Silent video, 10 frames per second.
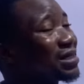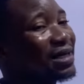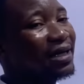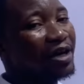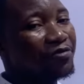
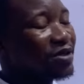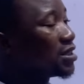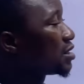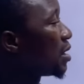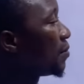single entry
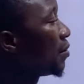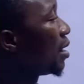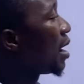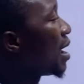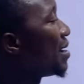system
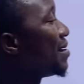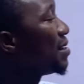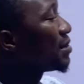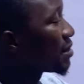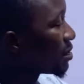and
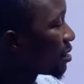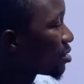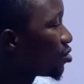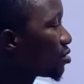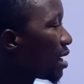list the
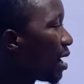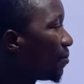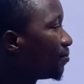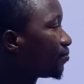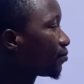
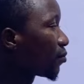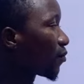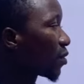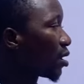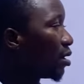total
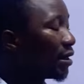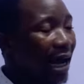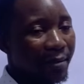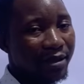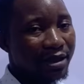
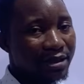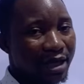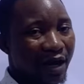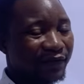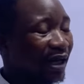liability.
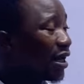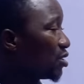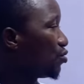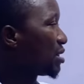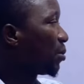After that,
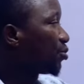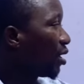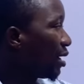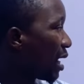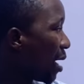we
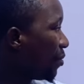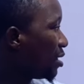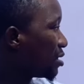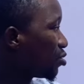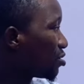subtract
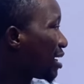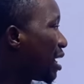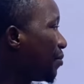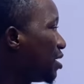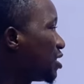the total
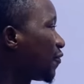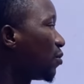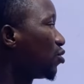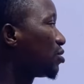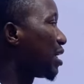liability
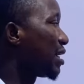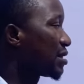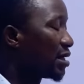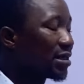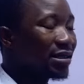from total
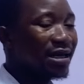assets.